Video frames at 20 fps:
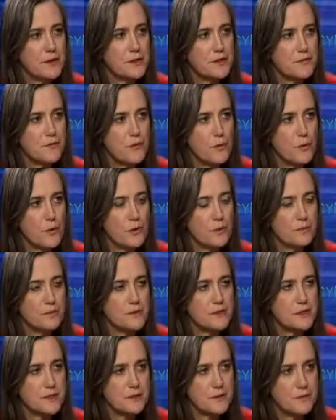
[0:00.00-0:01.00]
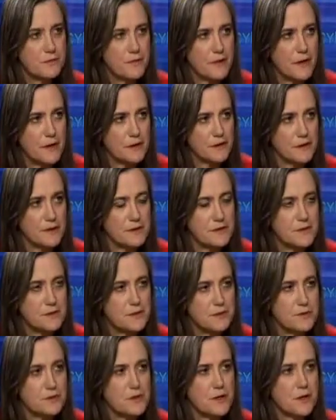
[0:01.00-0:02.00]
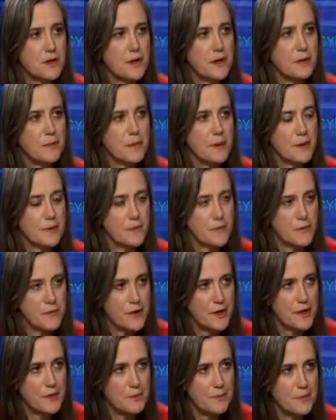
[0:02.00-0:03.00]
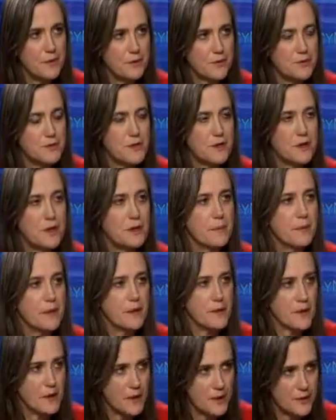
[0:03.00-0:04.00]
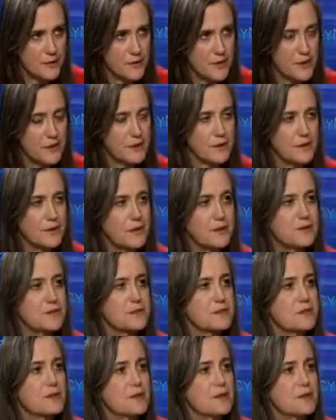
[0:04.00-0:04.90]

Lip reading: forms of violence? You're talking about rape, you're talking about honor killings.